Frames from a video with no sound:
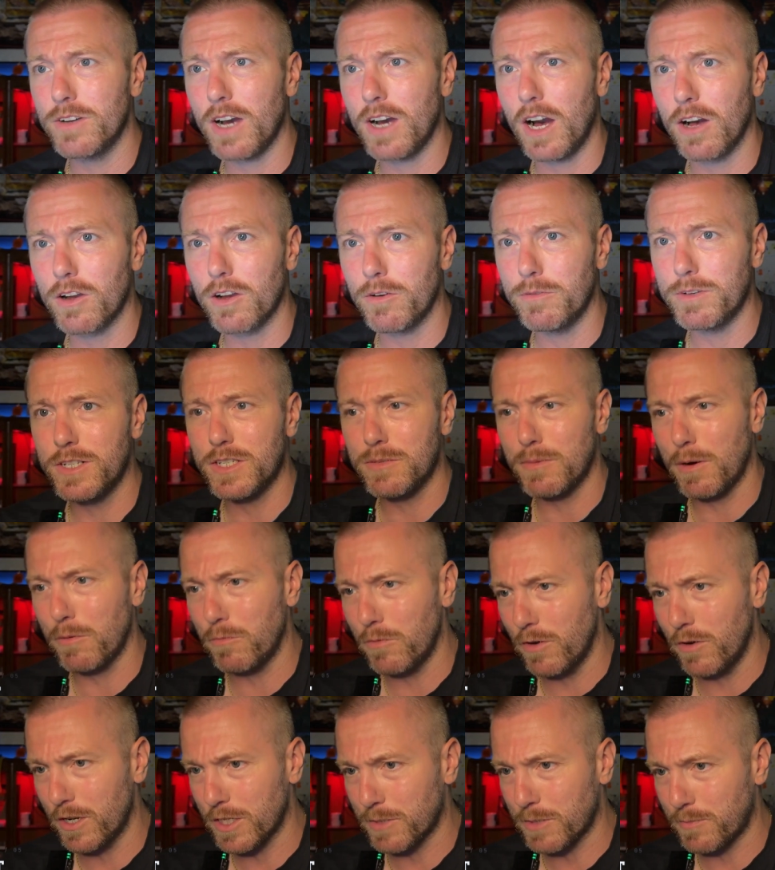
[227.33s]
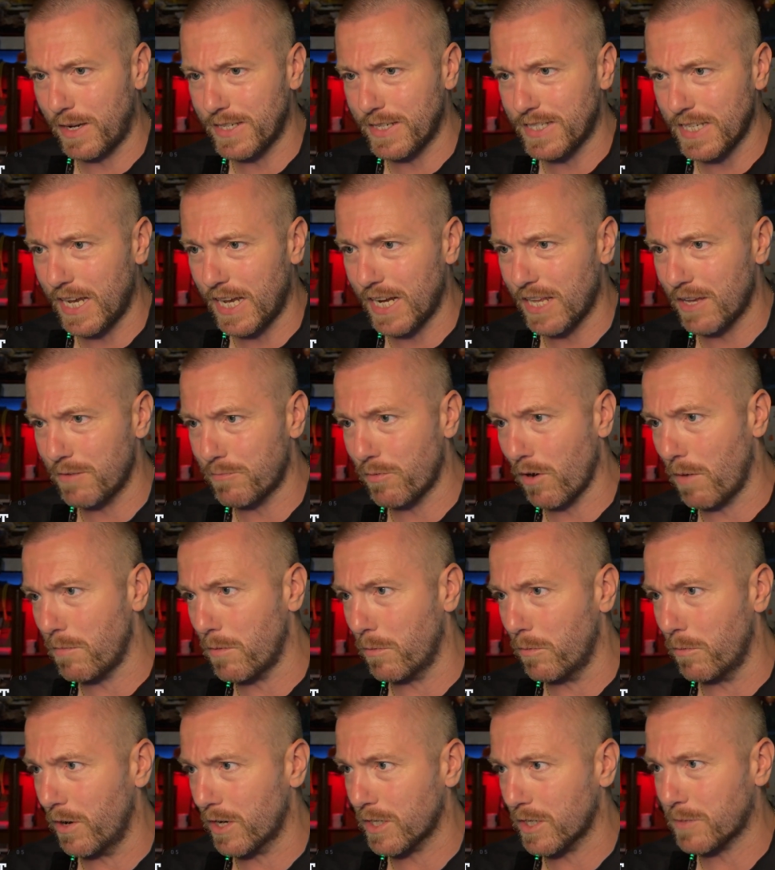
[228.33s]
I'll go into my workspace. Eddie, I brought
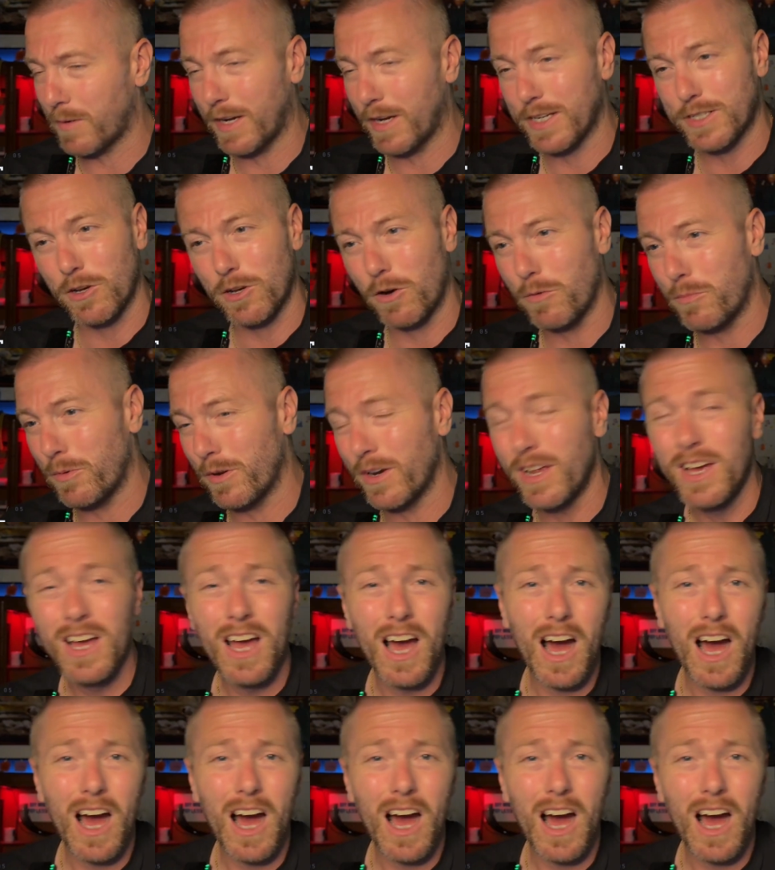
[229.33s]
my workspace open.